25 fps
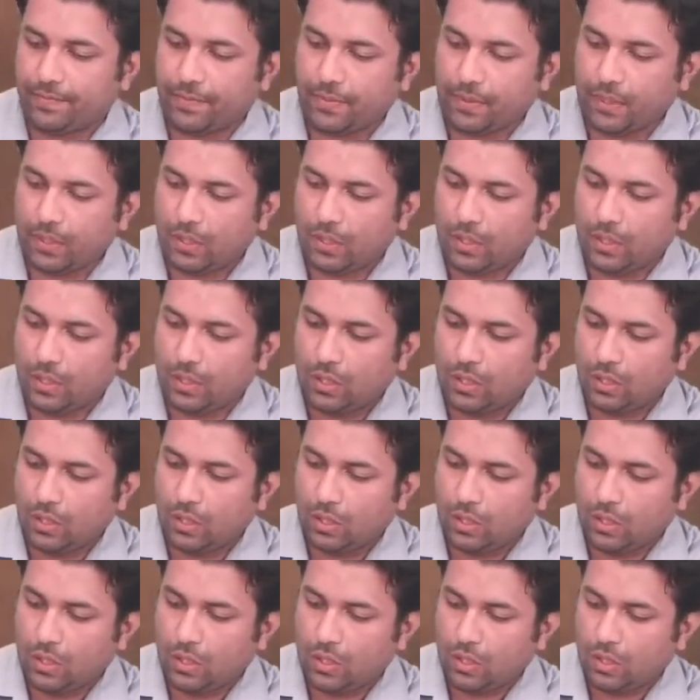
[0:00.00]

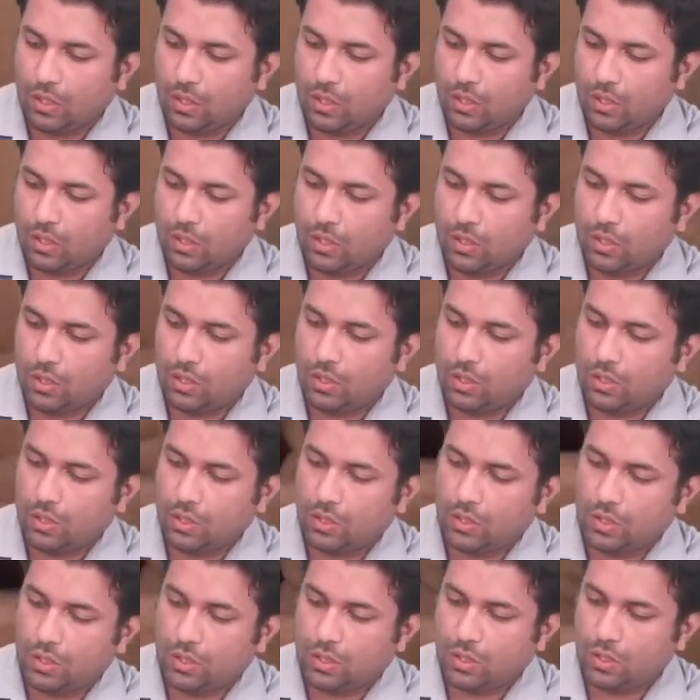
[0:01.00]

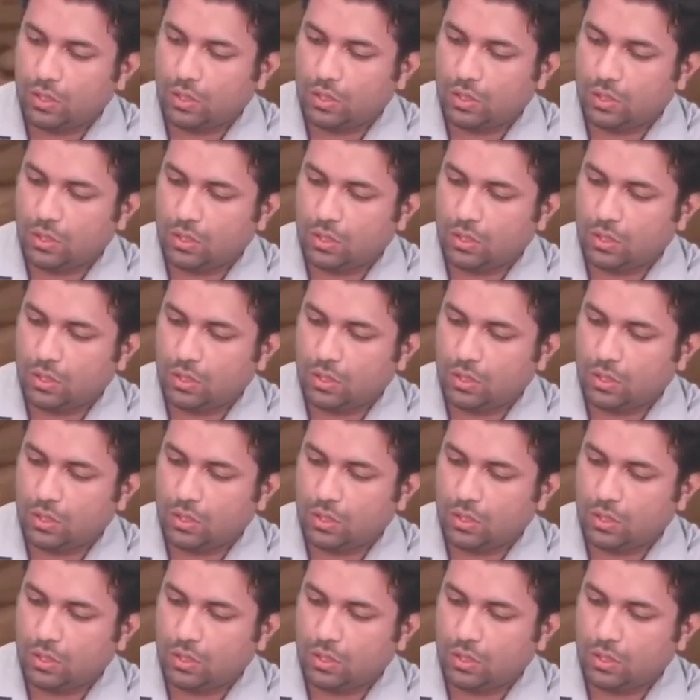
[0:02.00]
No one is speaking in this clip.